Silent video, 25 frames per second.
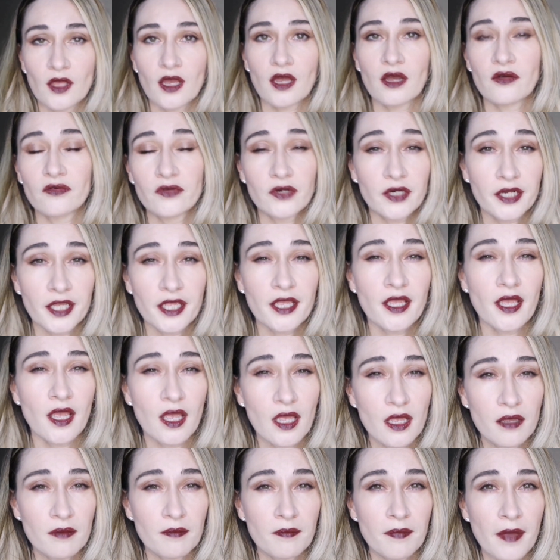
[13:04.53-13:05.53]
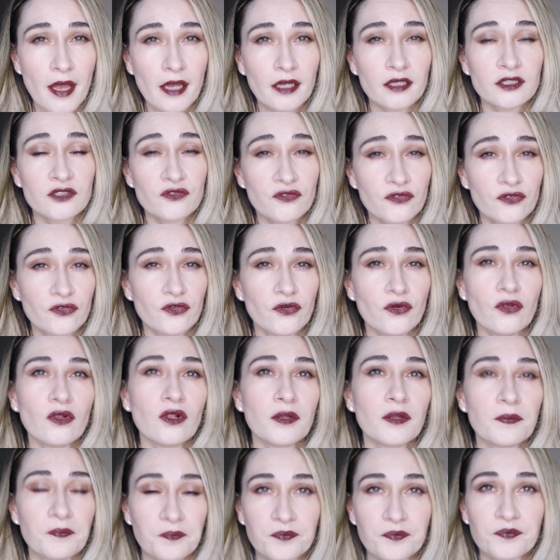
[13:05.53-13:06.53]
a very
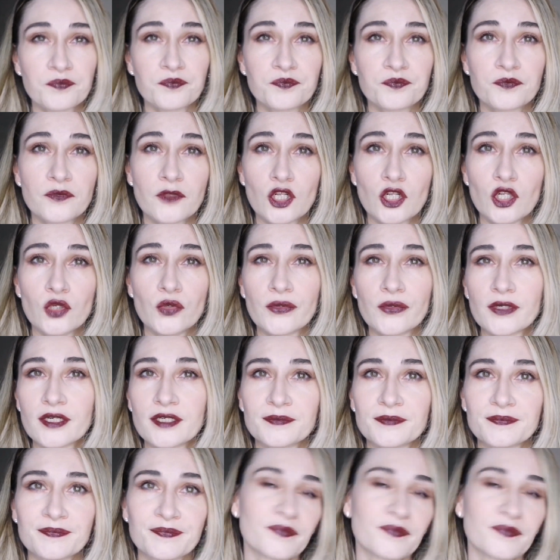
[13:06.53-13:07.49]
impactful look.